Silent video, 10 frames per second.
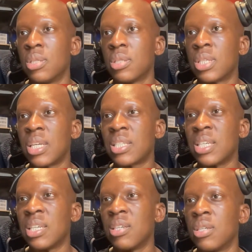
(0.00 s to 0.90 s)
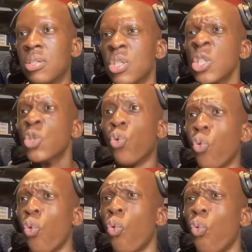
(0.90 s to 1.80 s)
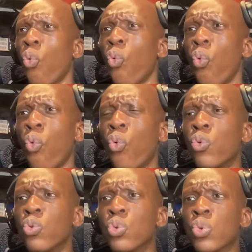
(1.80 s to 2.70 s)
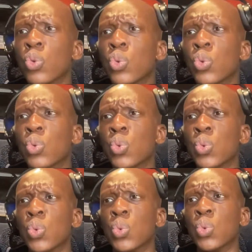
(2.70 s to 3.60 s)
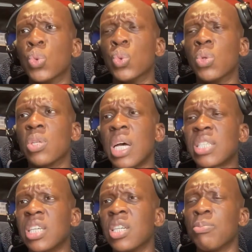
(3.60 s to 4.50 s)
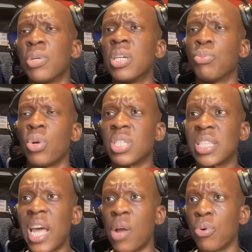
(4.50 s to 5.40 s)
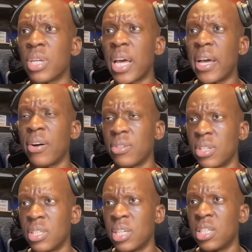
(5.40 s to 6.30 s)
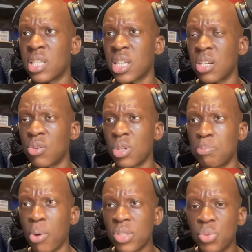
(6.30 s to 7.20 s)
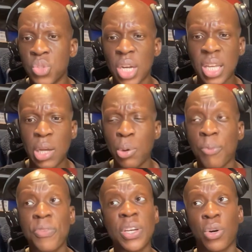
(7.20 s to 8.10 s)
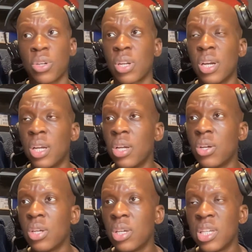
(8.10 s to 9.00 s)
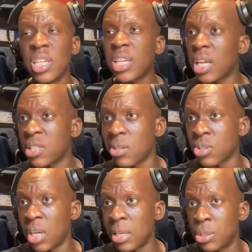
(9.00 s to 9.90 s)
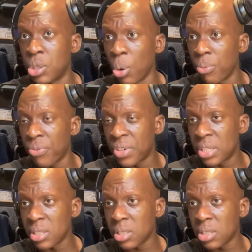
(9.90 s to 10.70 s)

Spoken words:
takes it. Ooh! Yasser Ibrahim was there on the in the center of the box. He was trying to get a little flick on. He didn't get a touch on it, I don't think.